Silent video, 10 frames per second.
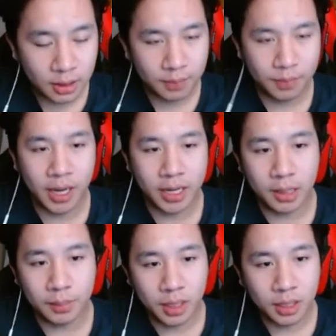by a
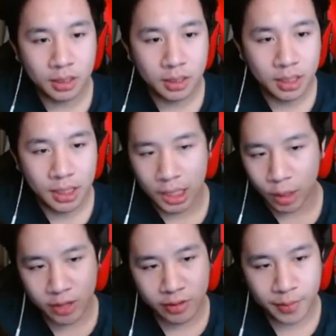number, it will
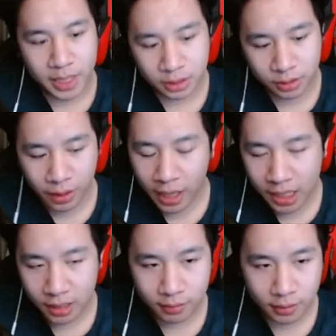never match to any
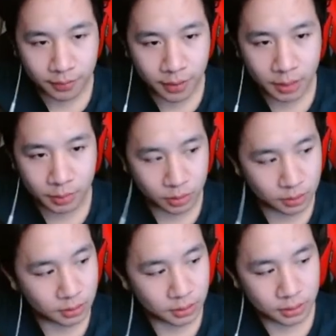of the
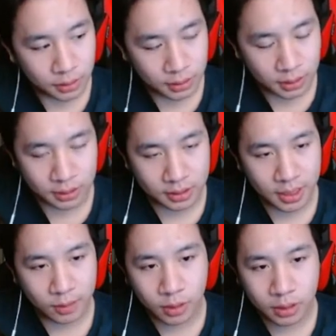variables in the
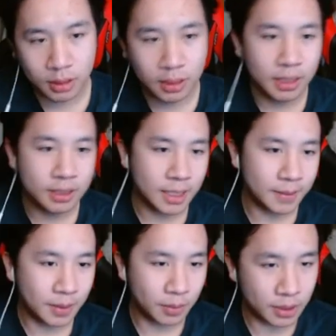second one. Same
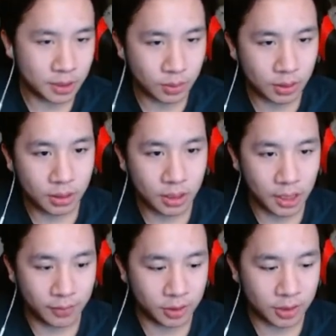thing with this one.
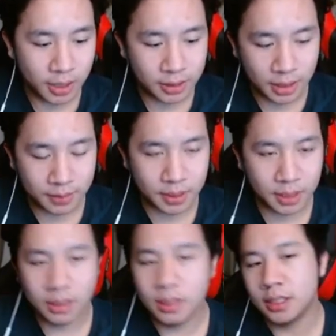If you try timesing
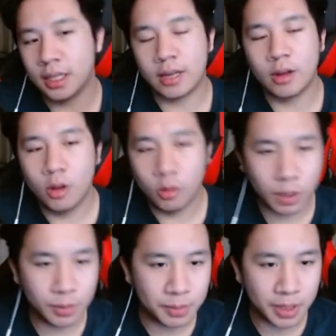it. So like, what I
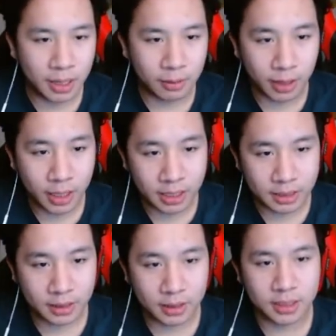mean by that, right, is
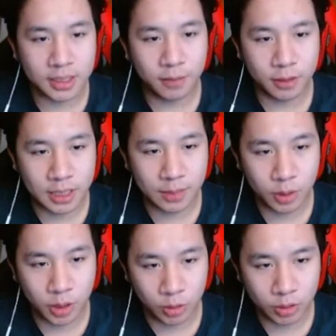let's say, for example,
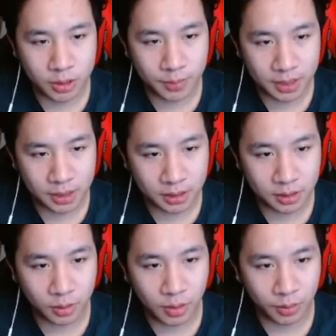you wanted to match this
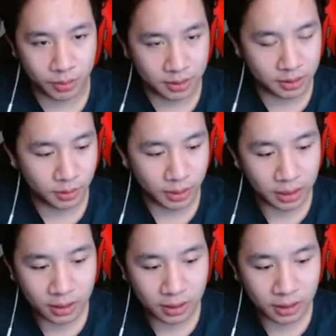2y with this 3.